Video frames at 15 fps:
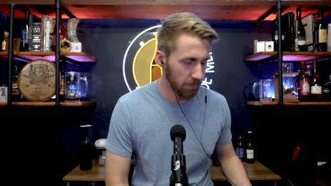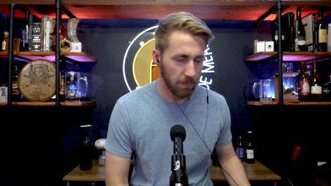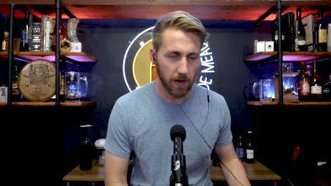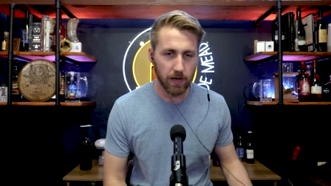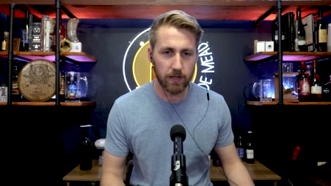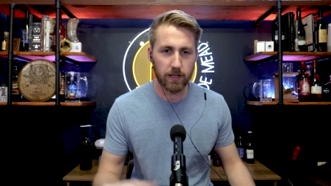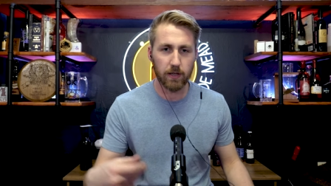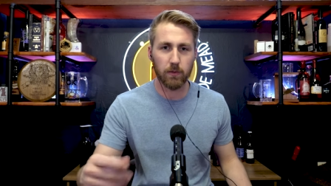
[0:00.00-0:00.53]

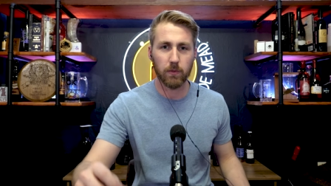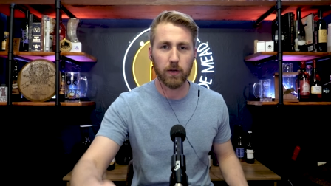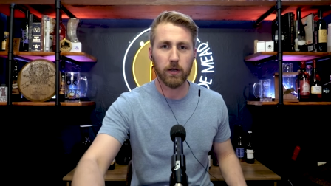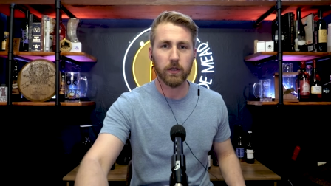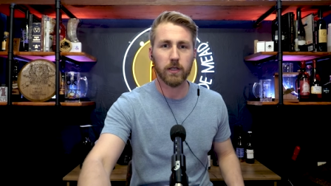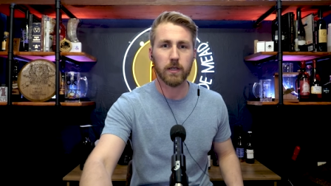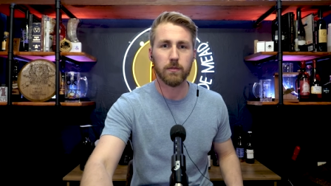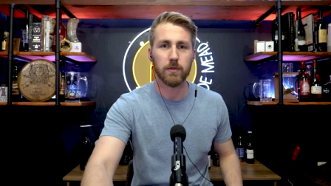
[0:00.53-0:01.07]
Mandy,
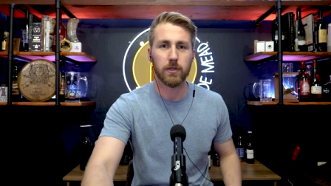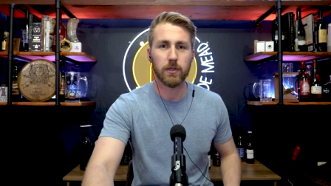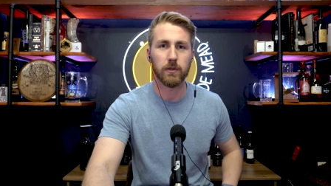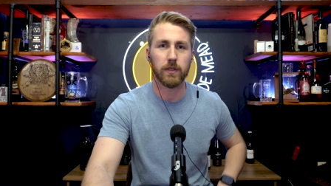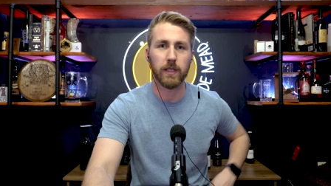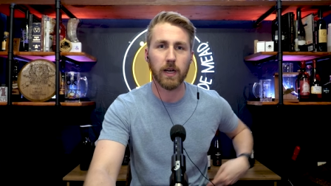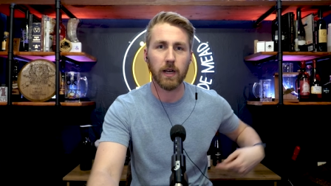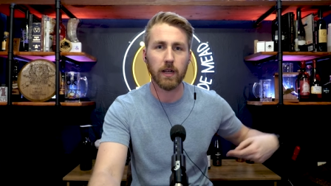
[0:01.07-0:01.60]
welcome to
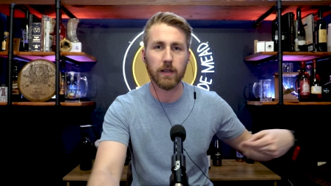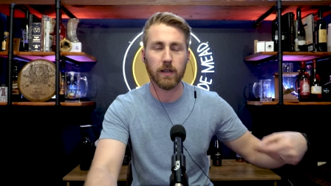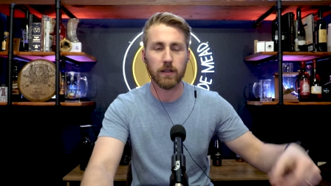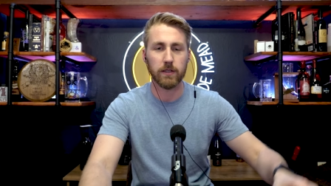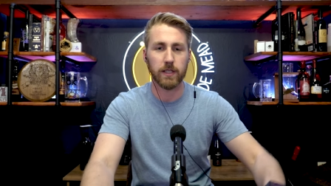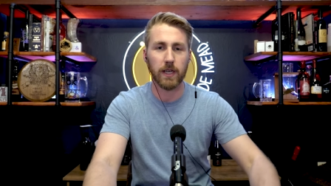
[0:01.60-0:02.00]
yet another